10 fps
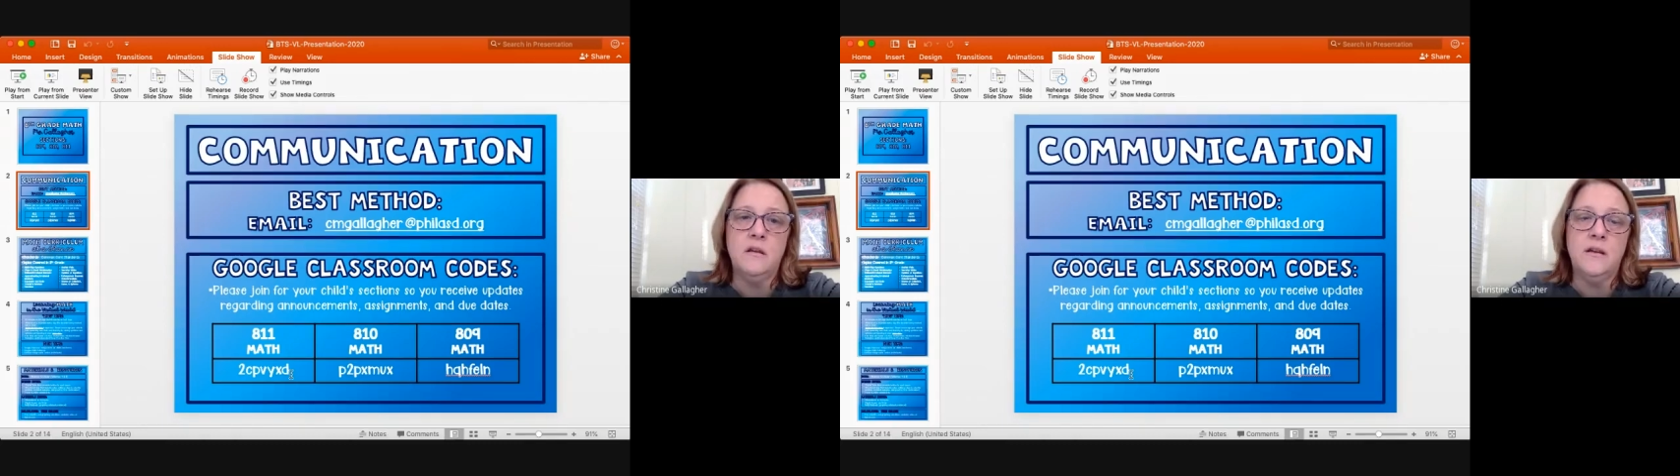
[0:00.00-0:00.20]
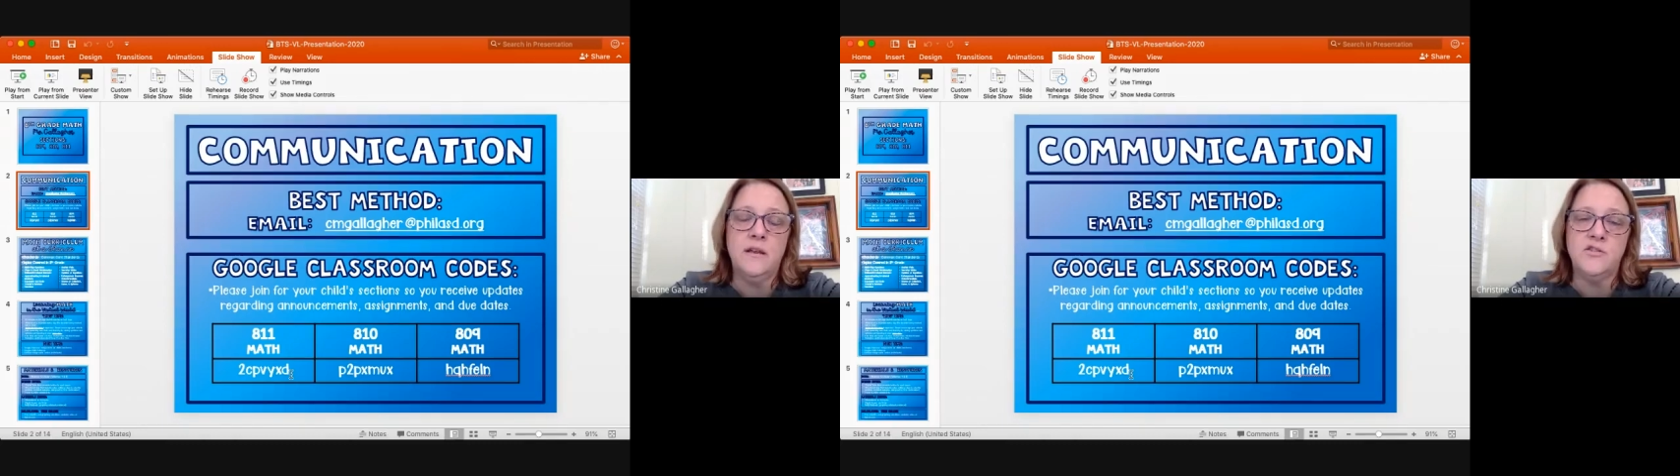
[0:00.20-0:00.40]

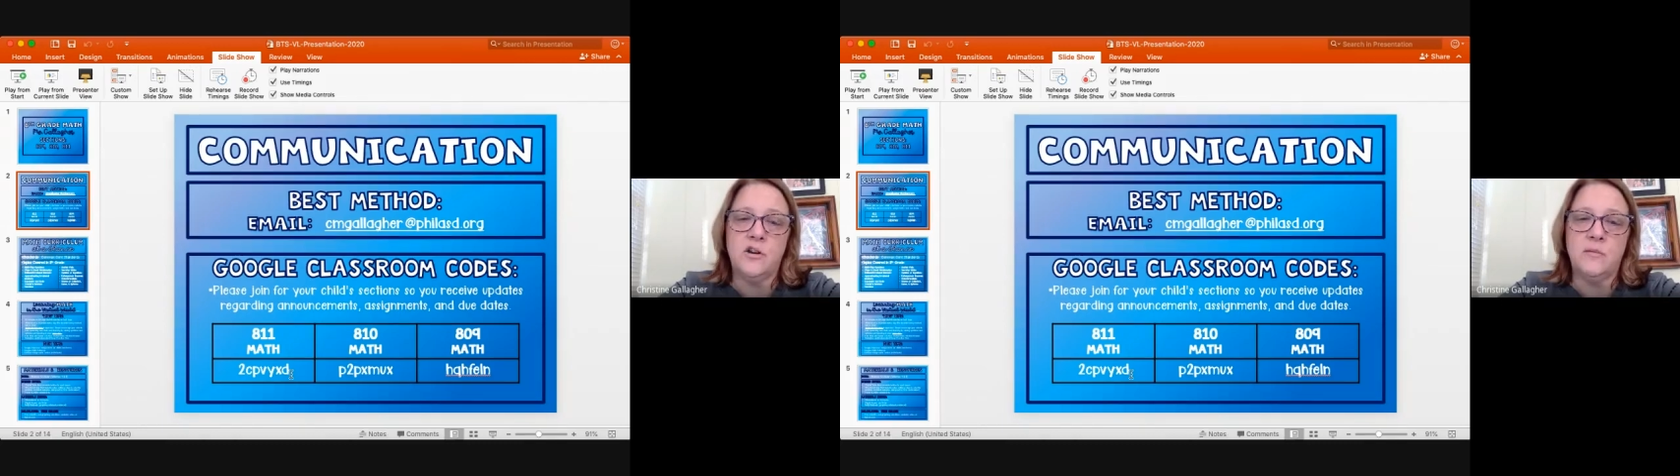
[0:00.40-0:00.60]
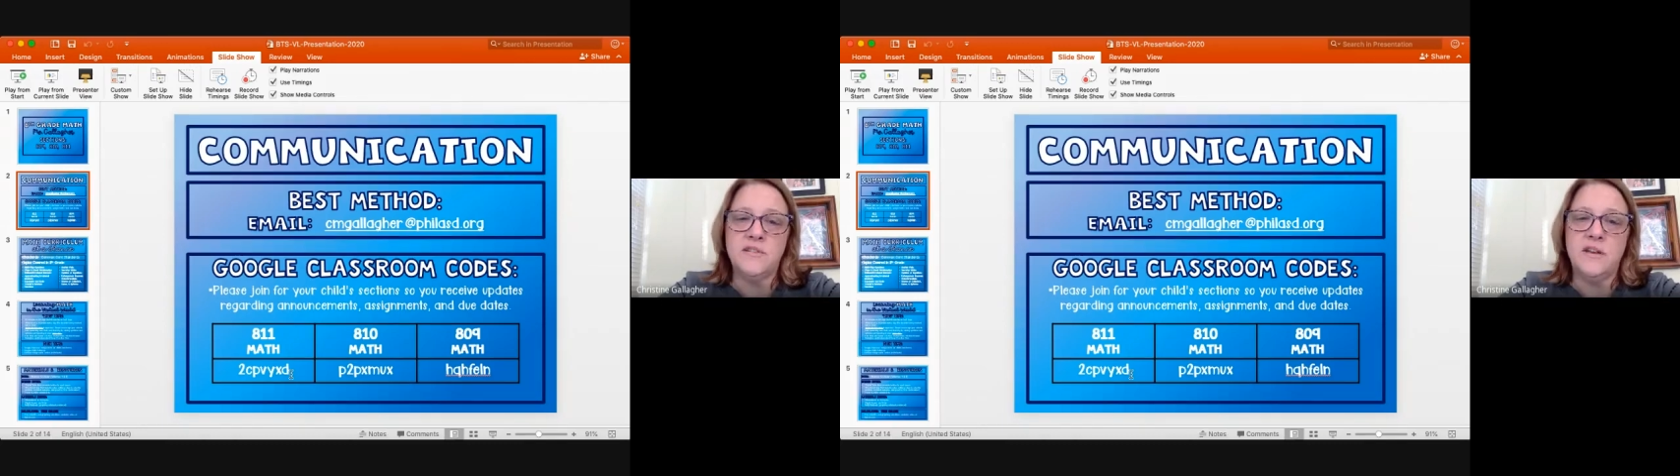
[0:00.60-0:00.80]
in
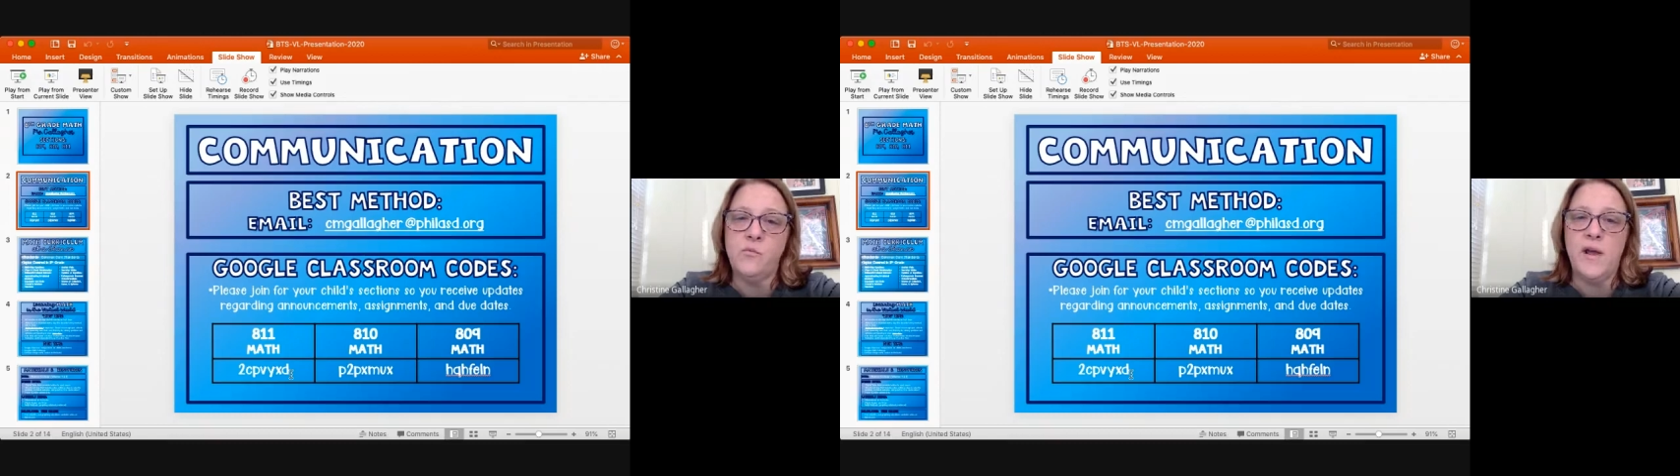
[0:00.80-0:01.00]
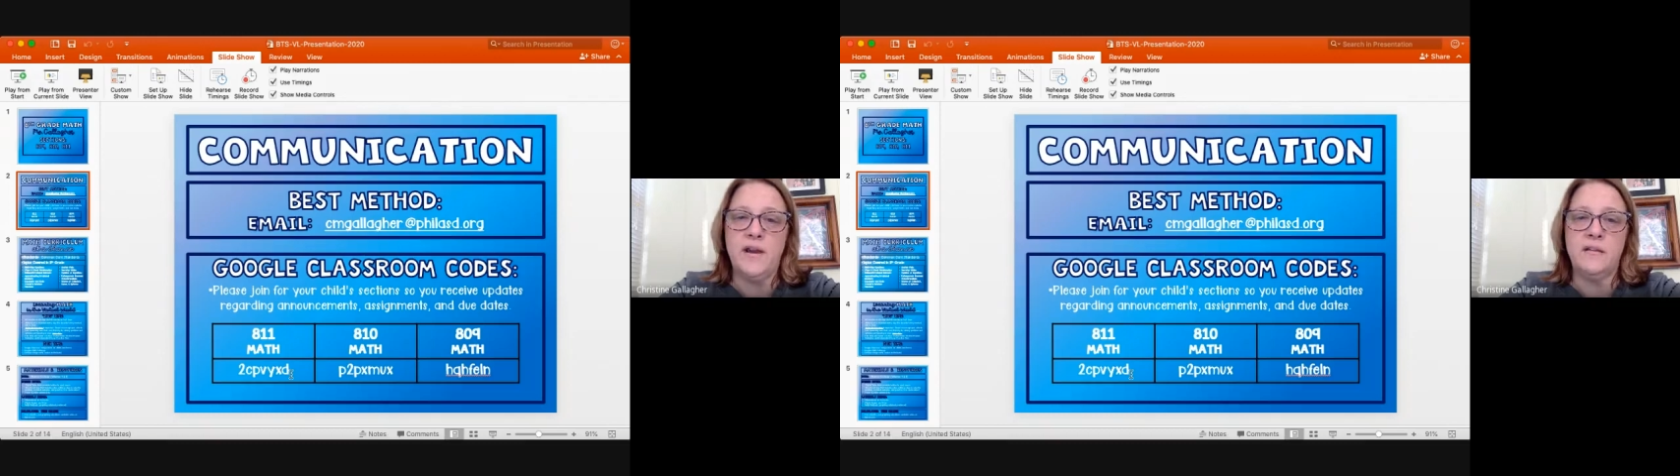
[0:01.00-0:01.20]
terms
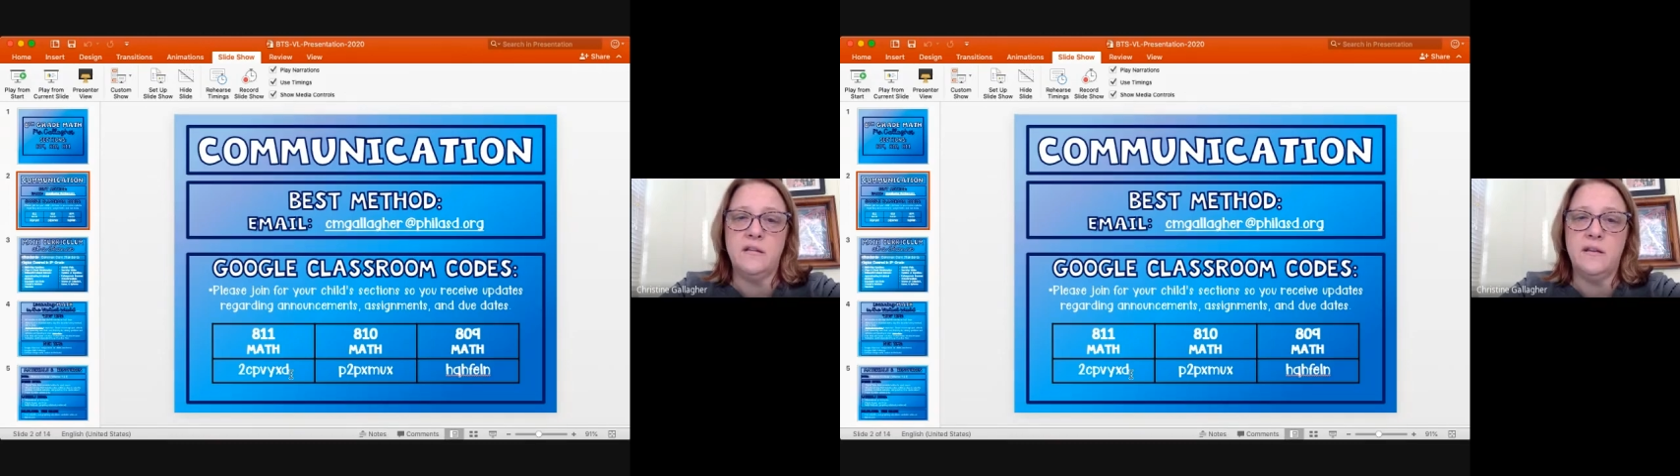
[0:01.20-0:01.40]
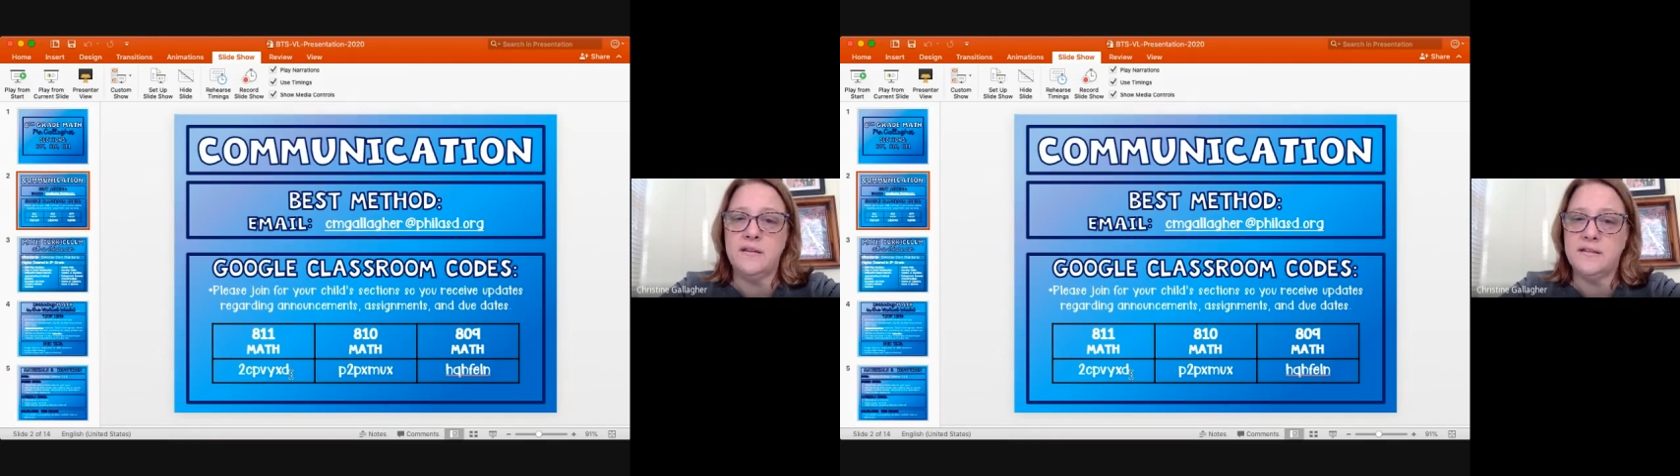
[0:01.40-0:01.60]
of when
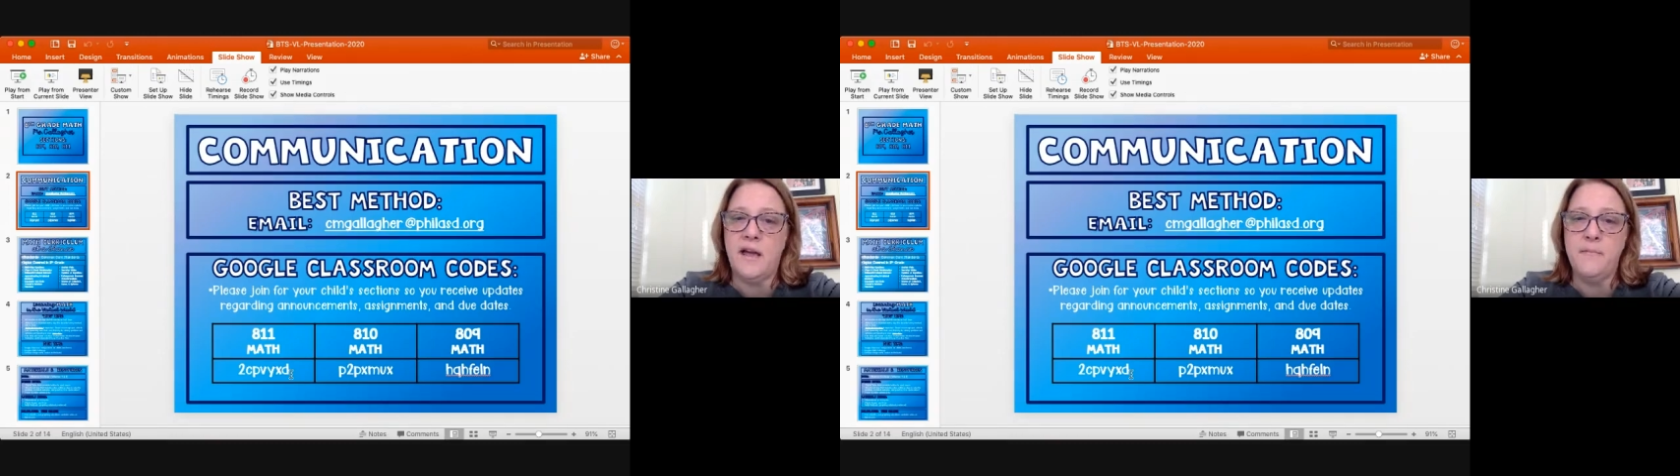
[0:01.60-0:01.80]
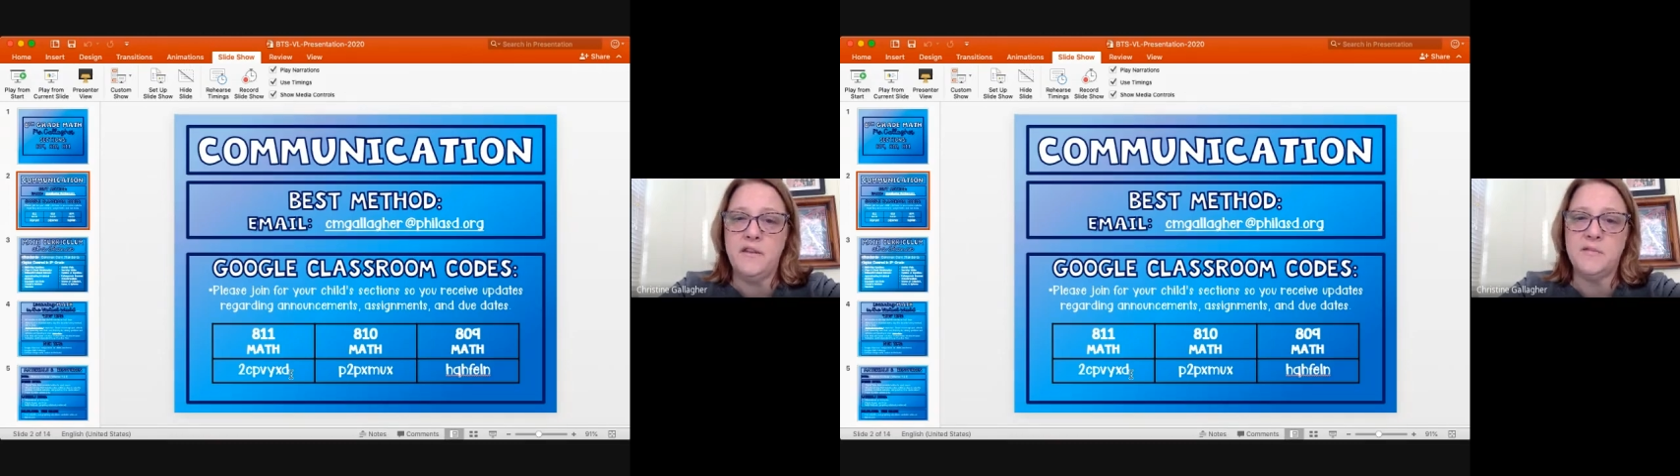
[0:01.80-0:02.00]
an
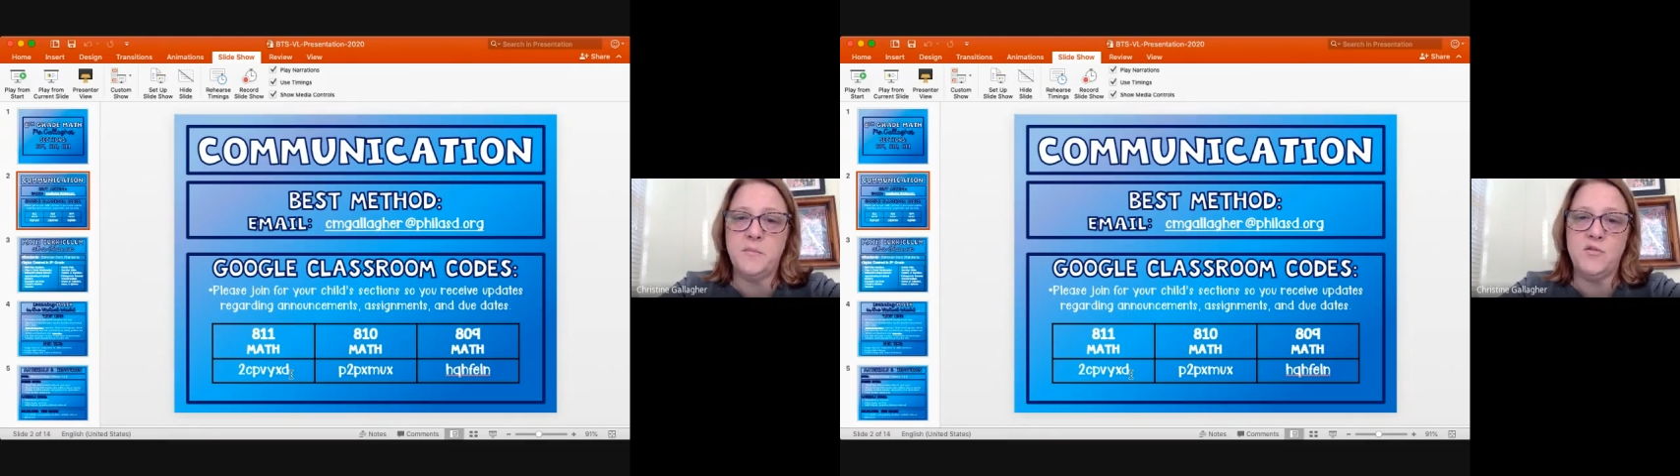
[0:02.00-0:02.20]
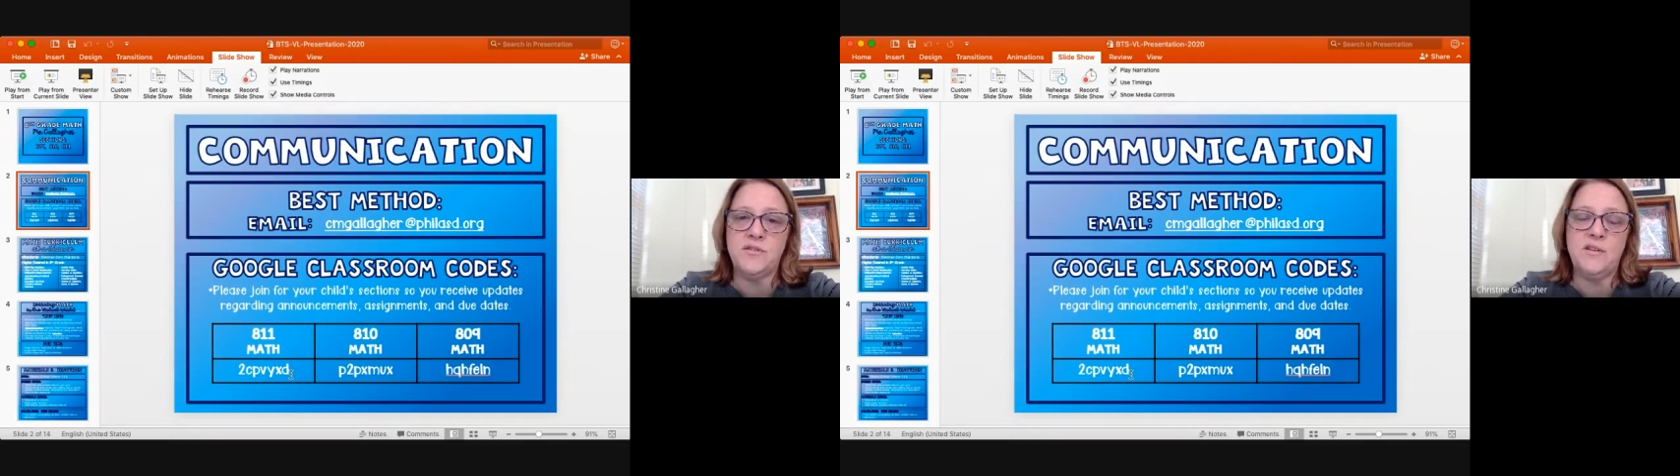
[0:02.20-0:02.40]
assignment is
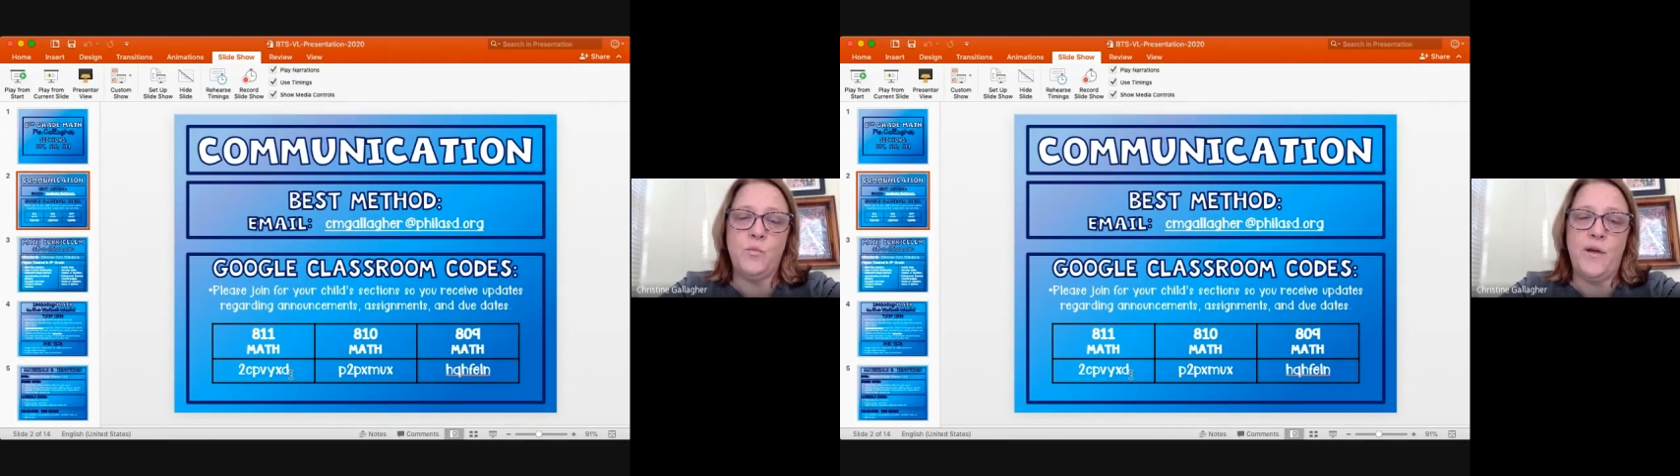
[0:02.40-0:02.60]
posted,